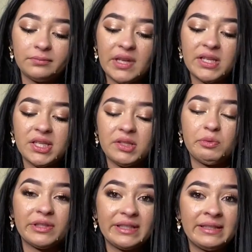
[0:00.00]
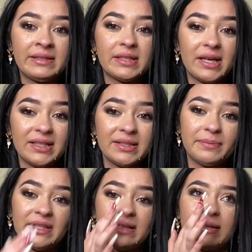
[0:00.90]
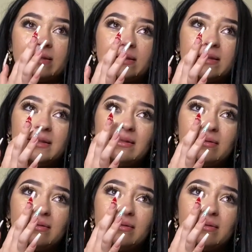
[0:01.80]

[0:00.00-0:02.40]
It just really sucks because